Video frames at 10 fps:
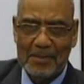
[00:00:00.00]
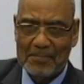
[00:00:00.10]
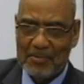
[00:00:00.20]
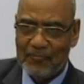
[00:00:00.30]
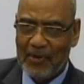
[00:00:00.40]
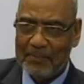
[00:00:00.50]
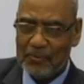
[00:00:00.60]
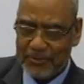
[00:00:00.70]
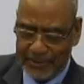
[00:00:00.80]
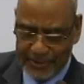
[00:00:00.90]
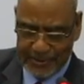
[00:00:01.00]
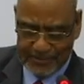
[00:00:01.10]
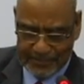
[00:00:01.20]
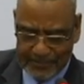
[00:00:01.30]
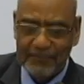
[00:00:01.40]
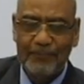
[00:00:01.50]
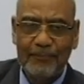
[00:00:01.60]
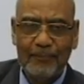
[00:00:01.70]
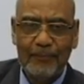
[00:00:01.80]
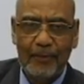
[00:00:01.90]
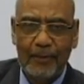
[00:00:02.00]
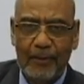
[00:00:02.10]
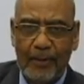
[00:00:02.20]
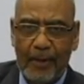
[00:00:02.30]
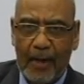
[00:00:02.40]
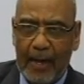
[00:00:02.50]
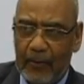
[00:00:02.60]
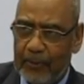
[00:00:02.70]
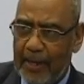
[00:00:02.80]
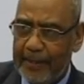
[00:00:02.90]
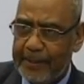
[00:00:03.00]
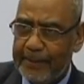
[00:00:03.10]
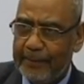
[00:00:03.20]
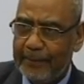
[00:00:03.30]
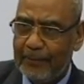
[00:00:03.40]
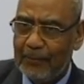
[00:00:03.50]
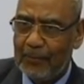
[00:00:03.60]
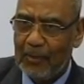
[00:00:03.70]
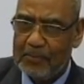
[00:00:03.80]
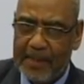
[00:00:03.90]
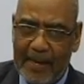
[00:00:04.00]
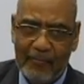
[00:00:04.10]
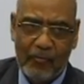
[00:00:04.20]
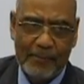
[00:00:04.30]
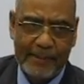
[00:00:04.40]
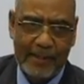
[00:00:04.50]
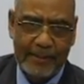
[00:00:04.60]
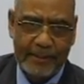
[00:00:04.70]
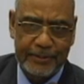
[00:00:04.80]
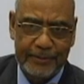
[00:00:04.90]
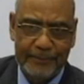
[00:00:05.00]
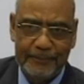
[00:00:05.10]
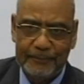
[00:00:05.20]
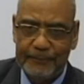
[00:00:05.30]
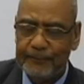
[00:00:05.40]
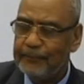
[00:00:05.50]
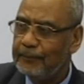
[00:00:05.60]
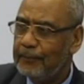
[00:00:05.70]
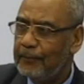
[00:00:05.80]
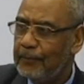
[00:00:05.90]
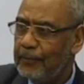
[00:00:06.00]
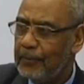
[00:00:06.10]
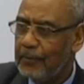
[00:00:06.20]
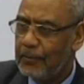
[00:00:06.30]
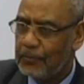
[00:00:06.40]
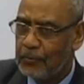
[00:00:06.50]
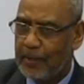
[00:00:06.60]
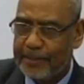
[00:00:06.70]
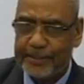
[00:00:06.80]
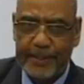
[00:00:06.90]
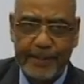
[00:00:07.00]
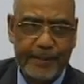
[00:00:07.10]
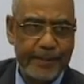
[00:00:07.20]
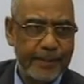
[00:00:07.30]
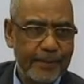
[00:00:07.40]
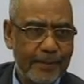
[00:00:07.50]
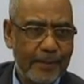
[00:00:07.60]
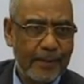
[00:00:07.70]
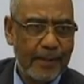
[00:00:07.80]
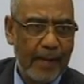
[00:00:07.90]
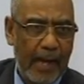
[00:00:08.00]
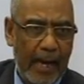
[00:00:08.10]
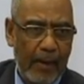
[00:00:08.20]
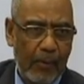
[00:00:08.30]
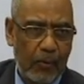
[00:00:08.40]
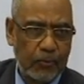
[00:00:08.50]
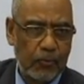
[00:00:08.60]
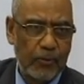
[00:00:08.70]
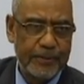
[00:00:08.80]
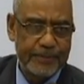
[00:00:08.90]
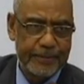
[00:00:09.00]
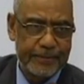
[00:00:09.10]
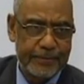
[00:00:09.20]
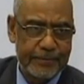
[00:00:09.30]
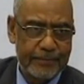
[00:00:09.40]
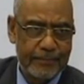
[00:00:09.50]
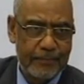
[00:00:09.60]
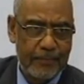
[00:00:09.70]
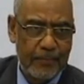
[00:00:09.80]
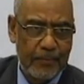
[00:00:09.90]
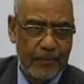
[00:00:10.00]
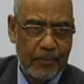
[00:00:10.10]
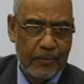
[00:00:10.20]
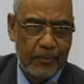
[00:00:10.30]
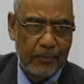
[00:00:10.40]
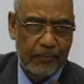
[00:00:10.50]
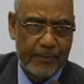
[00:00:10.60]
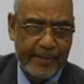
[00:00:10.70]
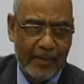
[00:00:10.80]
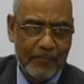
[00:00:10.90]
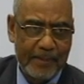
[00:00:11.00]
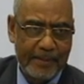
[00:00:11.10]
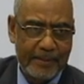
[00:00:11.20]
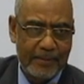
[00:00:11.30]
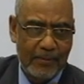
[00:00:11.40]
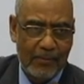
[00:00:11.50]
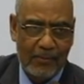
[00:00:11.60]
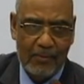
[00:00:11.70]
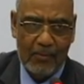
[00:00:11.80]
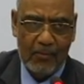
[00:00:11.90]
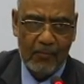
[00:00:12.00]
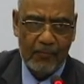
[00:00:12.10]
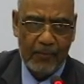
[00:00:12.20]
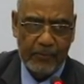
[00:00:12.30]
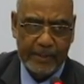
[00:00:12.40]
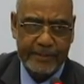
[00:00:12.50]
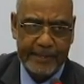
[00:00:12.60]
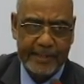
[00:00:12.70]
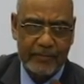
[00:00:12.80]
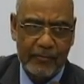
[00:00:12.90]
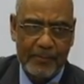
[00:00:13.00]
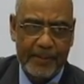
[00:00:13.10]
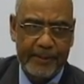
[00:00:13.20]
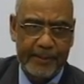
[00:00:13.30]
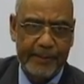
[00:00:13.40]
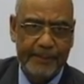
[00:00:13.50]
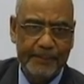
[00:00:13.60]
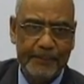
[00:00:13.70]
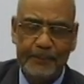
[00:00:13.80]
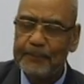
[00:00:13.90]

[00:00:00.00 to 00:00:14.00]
Before I proceed, I would like, on behalf of the delegation, to extend our condolences to the government of the United States of America,